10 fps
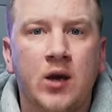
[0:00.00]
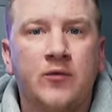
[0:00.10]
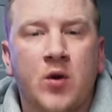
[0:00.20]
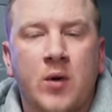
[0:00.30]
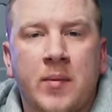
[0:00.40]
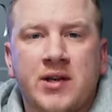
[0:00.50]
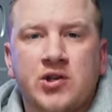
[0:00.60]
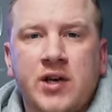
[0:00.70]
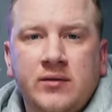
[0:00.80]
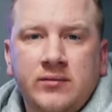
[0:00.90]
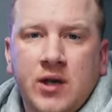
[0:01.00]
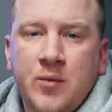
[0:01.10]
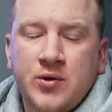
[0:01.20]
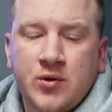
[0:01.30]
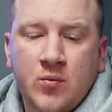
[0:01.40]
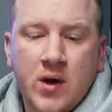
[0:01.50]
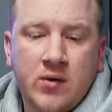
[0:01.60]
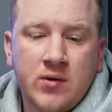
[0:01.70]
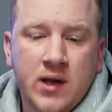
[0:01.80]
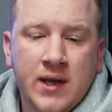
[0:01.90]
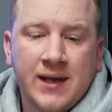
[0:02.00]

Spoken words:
Hello everyone, welcome back to the channel. I hope you're doing well.